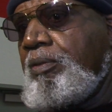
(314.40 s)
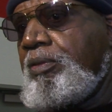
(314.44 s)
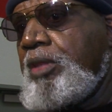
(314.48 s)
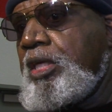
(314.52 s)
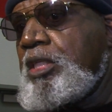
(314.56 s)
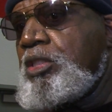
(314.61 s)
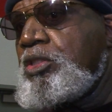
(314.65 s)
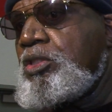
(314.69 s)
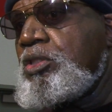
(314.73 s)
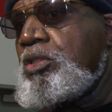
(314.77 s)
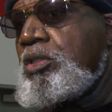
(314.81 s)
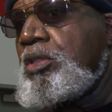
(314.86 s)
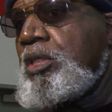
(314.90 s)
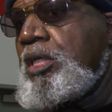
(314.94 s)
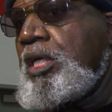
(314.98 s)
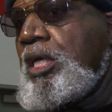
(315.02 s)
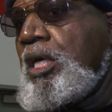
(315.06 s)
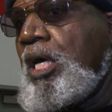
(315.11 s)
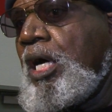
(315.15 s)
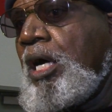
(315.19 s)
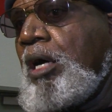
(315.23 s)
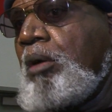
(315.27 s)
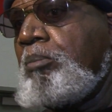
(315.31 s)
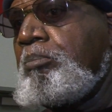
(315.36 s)
this
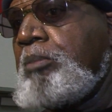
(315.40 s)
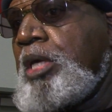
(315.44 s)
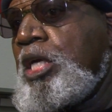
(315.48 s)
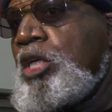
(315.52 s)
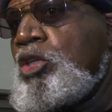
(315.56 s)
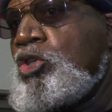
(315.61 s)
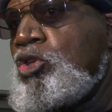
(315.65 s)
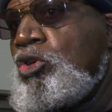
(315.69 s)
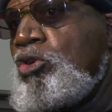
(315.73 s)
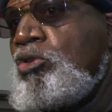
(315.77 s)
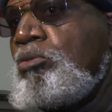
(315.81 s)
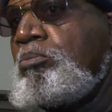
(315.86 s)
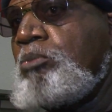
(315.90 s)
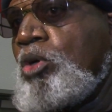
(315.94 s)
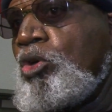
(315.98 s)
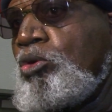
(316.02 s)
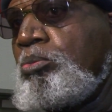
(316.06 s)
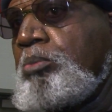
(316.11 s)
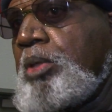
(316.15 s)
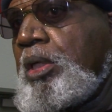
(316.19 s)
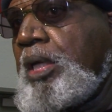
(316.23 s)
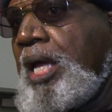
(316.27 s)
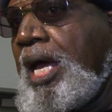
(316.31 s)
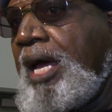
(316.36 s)
Me Too
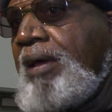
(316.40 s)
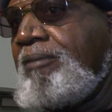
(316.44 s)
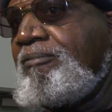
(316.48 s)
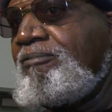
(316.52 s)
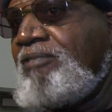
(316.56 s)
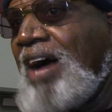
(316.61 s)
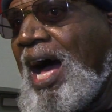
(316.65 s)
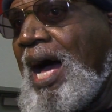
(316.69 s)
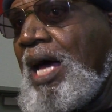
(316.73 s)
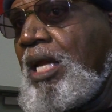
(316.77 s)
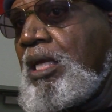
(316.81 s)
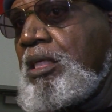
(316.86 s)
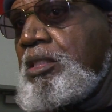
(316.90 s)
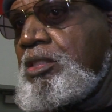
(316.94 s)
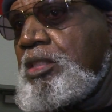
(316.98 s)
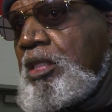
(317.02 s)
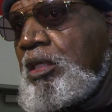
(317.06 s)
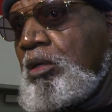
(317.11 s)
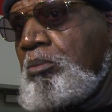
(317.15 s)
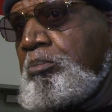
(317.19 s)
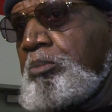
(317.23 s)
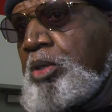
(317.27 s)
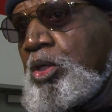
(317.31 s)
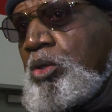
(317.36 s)
movement and violence
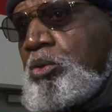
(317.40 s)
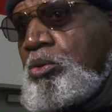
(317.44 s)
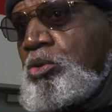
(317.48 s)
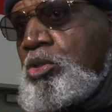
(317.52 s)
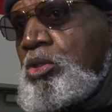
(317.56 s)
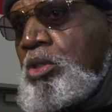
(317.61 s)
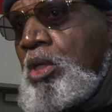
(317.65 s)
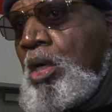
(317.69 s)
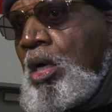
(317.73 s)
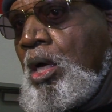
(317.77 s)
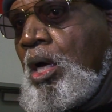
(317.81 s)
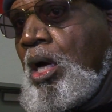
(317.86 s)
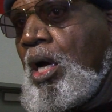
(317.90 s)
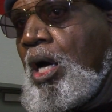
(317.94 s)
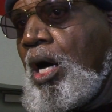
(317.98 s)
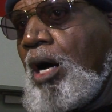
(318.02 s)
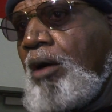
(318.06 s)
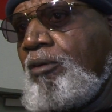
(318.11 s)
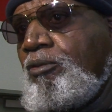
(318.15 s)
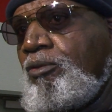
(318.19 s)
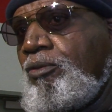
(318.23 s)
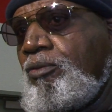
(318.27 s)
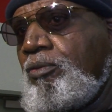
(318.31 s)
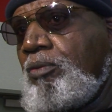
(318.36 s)
and abuse
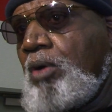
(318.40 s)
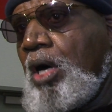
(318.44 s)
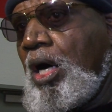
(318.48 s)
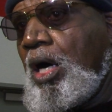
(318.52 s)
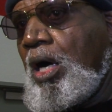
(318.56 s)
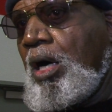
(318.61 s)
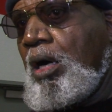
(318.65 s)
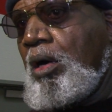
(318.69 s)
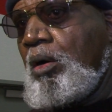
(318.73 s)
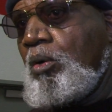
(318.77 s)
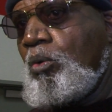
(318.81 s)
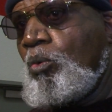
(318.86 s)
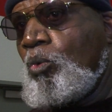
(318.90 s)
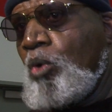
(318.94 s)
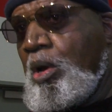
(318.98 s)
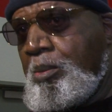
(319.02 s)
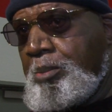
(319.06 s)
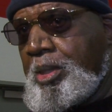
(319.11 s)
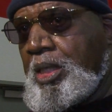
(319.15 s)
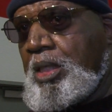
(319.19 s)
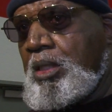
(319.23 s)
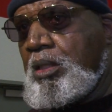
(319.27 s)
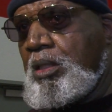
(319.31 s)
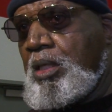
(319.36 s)
of
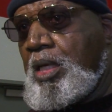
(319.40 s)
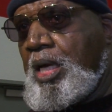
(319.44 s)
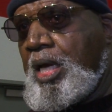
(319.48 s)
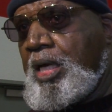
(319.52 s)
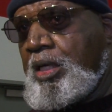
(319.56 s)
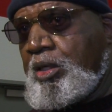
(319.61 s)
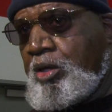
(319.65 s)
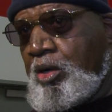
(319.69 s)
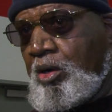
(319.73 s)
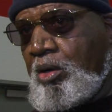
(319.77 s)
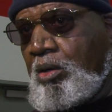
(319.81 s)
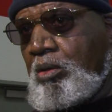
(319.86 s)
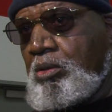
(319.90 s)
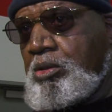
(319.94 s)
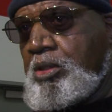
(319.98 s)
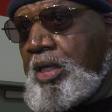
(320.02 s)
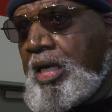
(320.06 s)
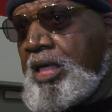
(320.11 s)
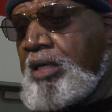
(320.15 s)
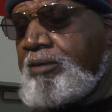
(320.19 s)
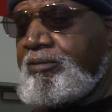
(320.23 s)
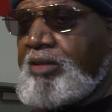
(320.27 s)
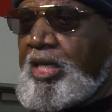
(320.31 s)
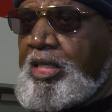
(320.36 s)
women and
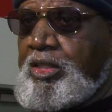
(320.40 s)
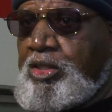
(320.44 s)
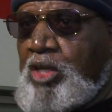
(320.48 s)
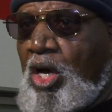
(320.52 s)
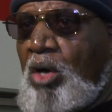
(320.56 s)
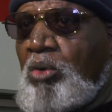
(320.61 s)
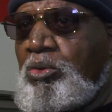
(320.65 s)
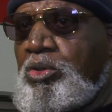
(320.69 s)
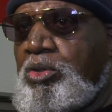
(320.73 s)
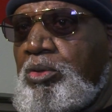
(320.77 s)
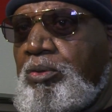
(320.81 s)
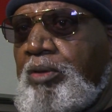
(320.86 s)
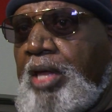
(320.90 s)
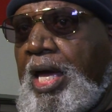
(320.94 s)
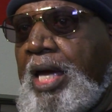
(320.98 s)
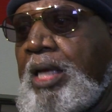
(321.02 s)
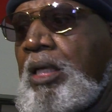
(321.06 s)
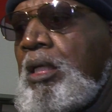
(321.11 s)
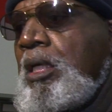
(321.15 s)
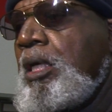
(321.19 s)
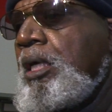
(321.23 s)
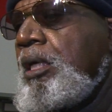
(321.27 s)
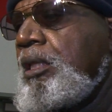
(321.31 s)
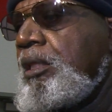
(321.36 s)
girls. And if they don't do
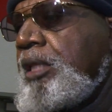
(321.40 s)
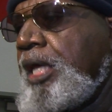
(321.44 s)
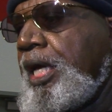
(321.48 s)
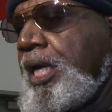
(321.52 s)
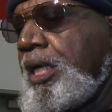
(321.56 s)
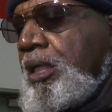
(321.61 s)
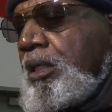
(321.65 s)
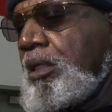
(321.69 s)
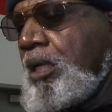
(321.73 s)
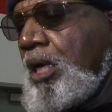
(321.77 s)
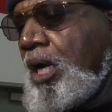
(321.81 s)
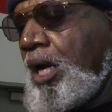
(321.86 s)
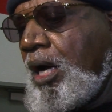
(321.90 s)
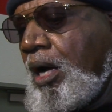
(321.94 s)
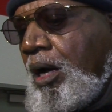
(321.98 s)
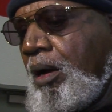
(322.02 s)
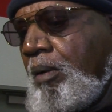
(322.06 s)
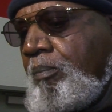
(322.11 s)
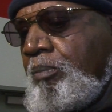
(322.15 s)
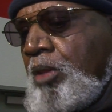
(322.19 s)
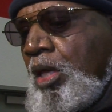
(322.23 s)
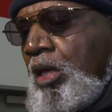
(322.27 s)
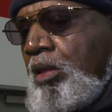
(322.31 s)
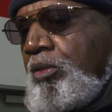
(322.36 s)
that, then
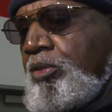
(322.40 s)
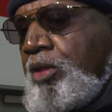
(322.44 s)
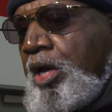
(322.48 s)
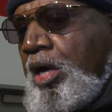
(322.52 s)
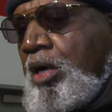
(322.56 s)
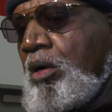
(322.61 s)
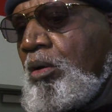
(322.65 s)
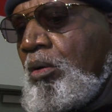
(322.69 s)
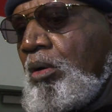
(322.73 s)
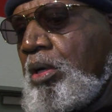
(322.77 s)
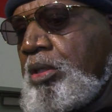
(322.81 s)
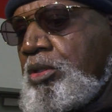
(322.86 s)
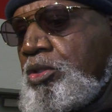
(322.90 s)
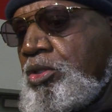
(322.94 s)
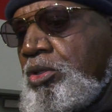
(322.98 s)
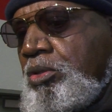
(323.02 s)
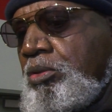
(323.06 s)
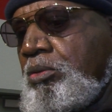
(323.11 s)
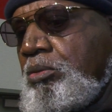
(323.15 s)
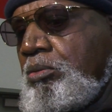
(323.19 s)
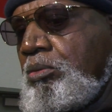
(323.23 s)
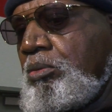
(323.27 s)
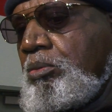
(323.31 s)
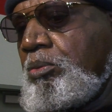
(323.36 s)
they're going
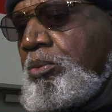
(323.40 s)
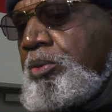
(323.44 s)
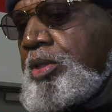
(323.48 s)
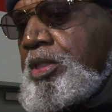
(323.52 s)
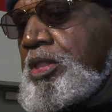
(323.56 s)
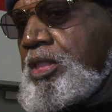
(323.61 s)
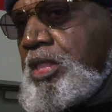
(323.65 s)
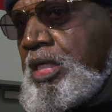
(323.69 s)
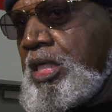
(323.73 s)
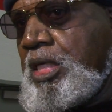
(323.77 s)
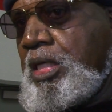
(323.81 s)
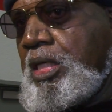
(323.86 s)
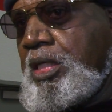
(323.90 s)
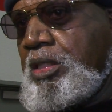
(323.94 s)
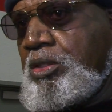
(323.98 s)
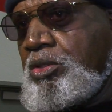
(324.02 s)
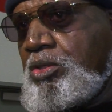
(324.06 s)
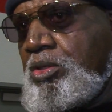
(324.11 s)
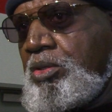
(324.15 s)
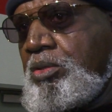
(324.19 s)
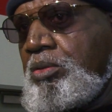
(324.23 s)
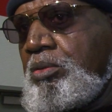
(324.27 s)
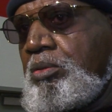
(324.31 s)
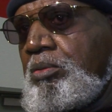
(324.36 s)
to recede
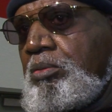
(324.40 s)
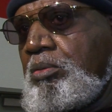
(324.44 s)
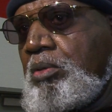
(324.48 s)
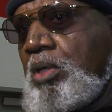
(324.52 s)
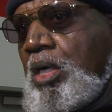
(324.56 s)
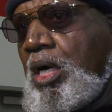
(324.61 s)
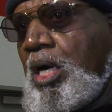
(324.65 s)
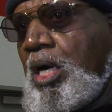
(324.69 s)
into